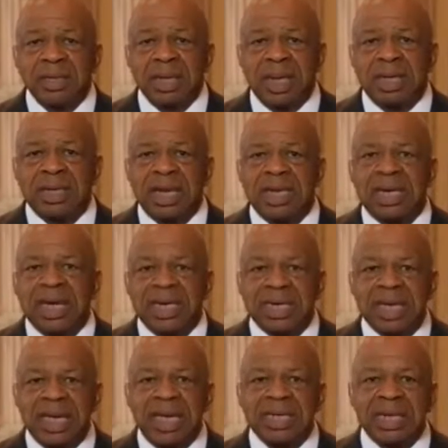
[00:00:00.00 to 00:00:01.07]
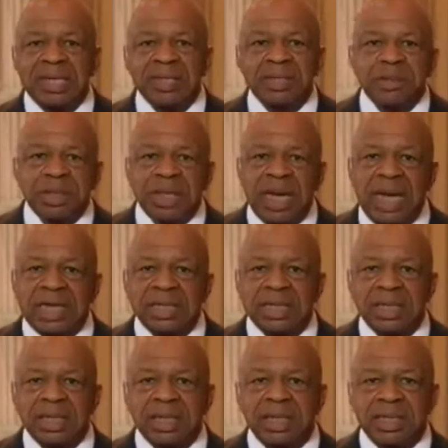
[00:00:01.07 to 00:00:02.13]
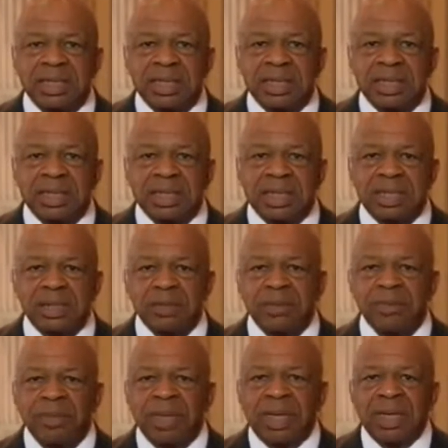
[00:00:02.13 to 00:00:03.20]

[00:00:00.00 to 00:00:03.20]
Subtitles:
And again, there are two sides to this issue.